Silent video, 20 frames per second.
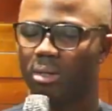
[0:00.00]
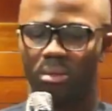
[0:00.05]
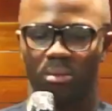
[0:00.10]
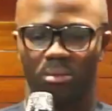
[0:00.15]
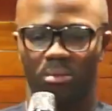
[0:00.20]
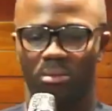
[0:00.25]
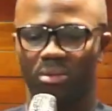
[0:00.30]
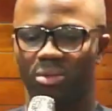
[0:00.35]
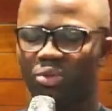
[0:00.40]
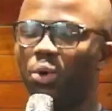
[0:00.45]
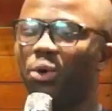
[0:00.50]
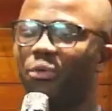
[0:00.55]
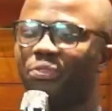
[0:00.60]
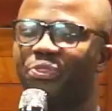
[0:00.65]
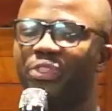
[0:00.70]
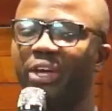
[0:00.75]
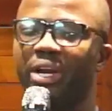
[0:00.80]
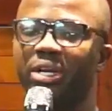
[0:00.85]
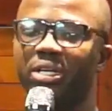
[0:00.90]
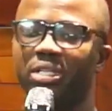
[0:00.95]
Two
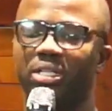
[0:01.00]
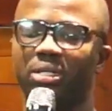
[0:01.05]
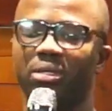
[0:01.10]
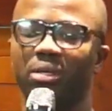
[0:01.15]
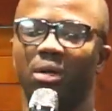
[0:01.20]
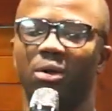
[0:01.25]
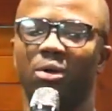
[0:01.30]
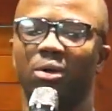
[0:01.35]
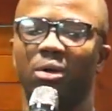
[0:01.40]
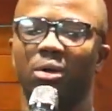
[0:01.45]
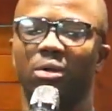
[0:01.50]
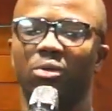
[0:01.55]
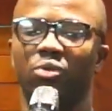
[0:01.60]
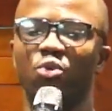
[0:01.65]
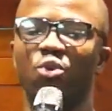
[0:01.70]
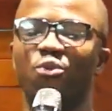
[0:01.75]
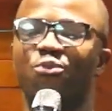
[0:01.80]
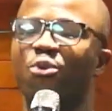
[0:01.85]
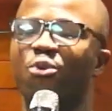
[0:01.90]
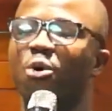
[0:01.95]
things, two
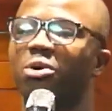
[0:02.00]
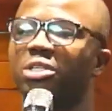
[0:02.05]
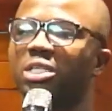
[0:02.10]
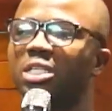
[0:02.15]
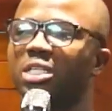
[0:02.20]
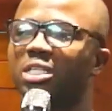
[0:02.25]
forces